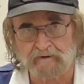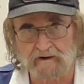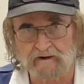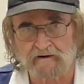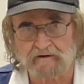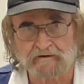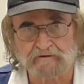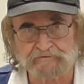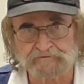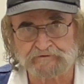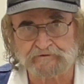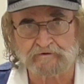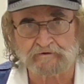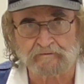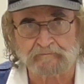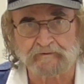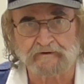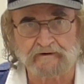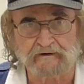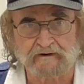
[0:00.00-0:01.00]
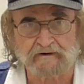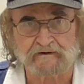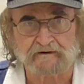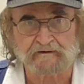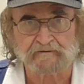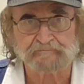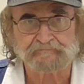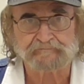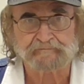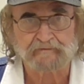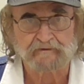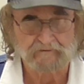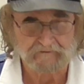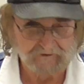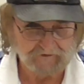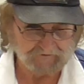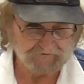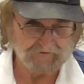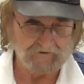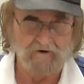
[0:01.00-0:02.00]
block that you're going to be laying.
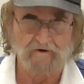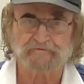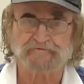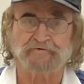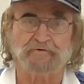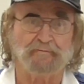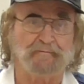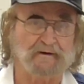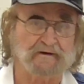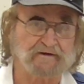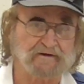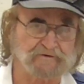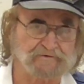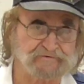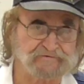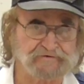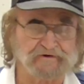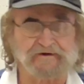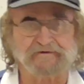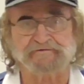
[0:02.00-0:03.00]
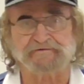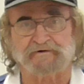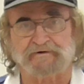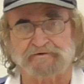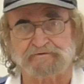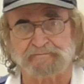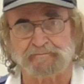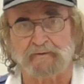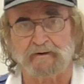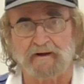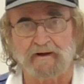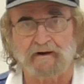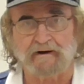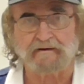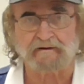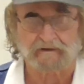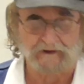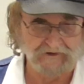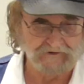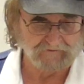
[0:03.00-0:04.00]
Okay, they also make a 6-inch
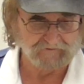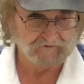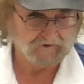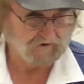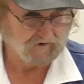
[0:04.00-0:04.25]
block. I don't